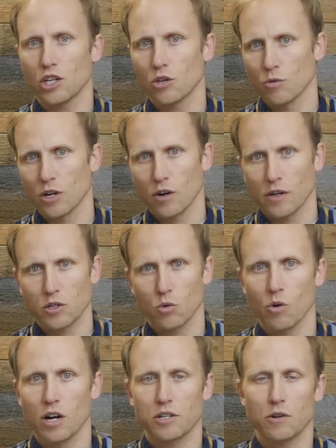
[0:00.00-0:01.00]
you're going to
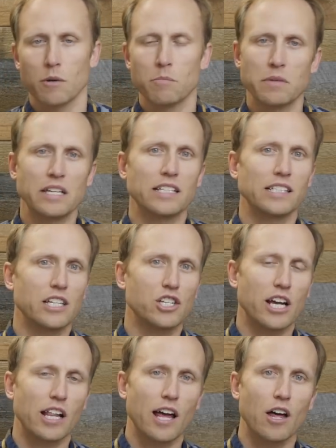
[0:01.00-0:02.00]
want to immediately
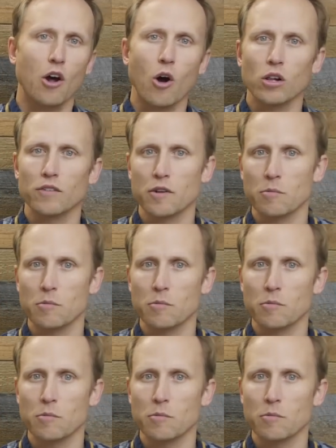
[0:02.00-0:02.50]
shell out all of